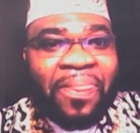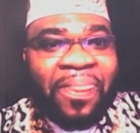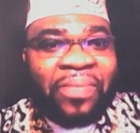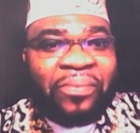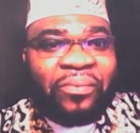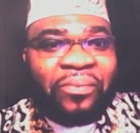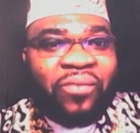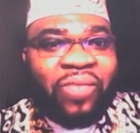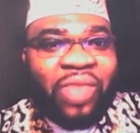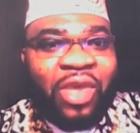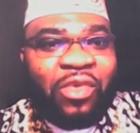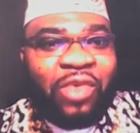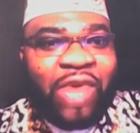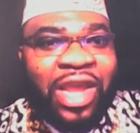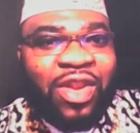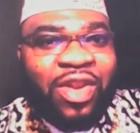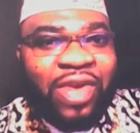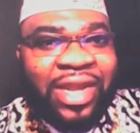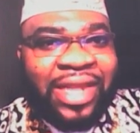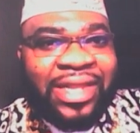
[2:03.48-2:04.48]
when you look
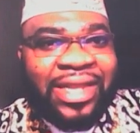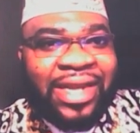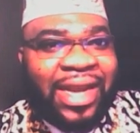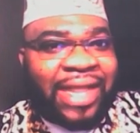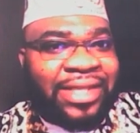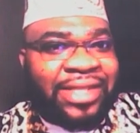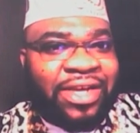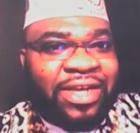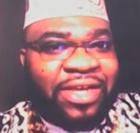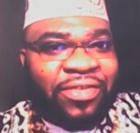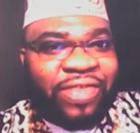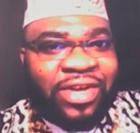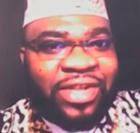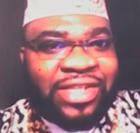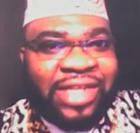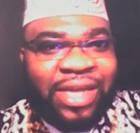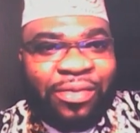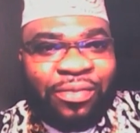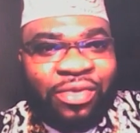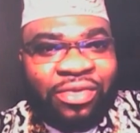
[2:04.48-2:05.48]
at the cartel, for
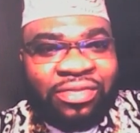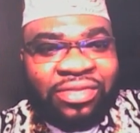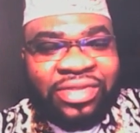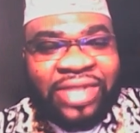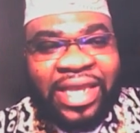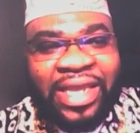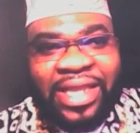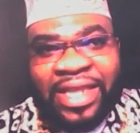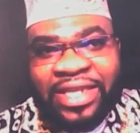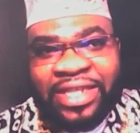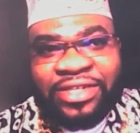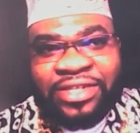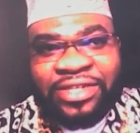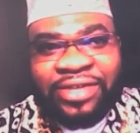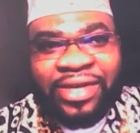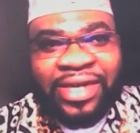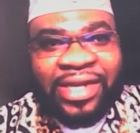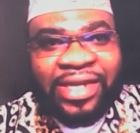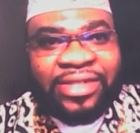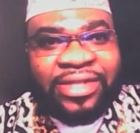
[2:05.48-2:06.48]
example, say a Nigerian
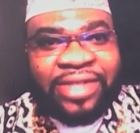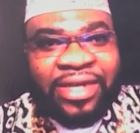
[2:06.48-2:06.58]
cartel,